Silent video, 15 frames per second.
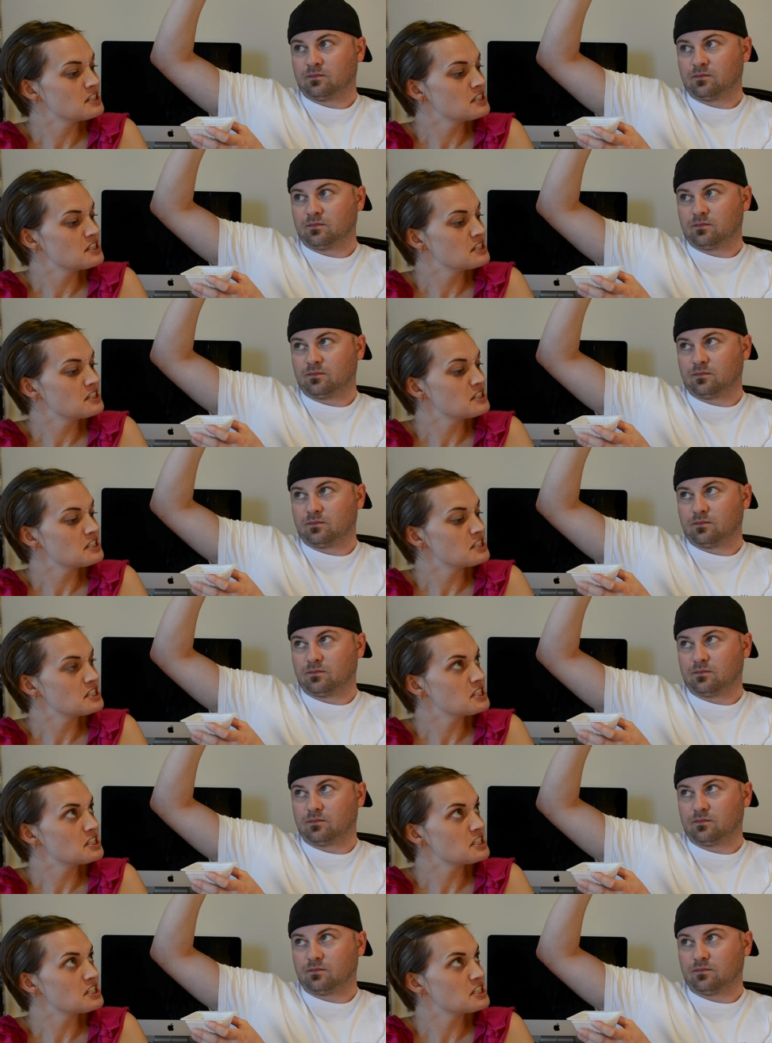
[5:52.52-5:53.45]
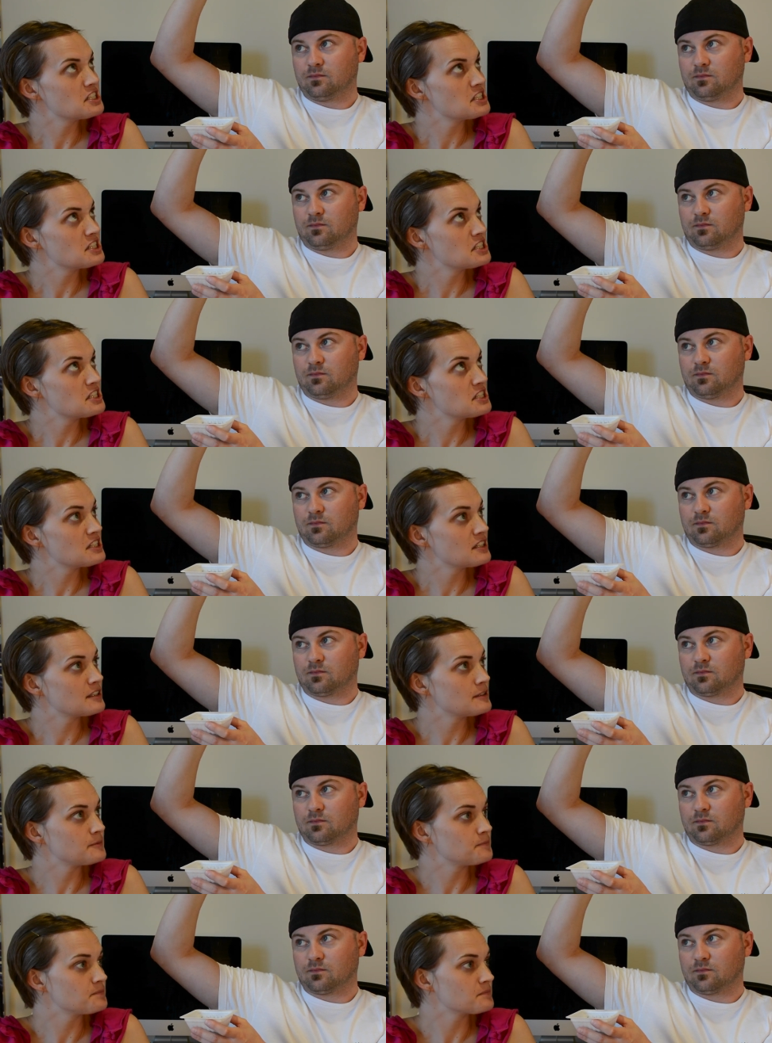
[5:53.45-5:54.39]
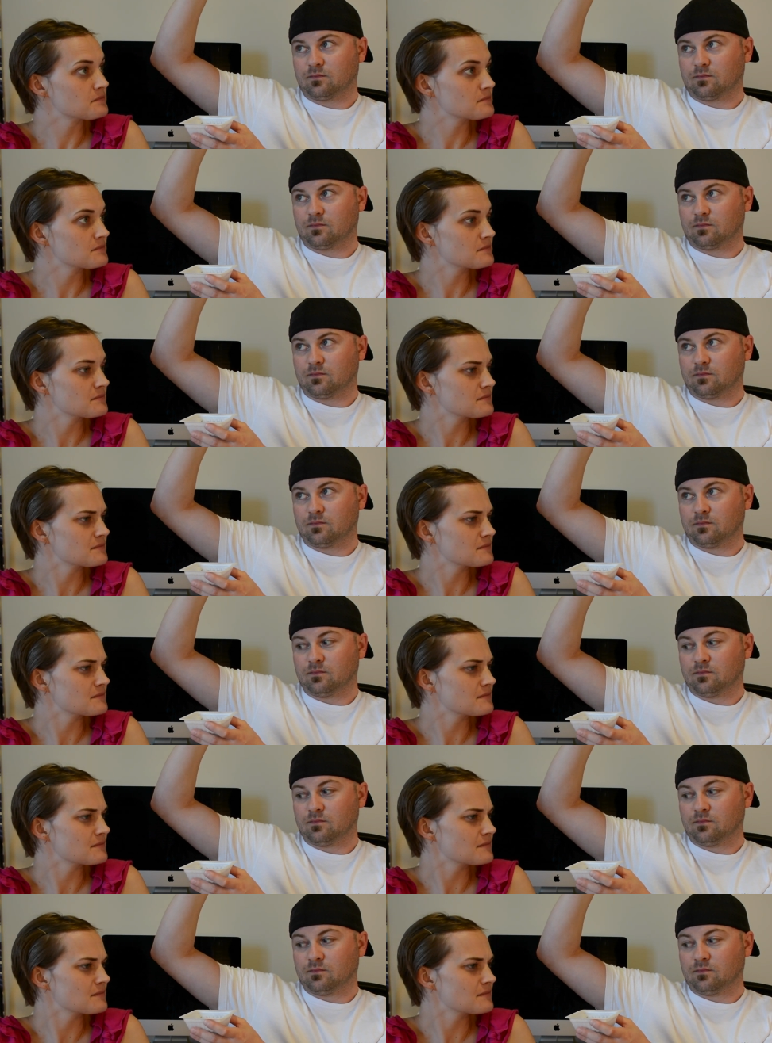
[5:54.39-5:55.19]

Nobody speaks.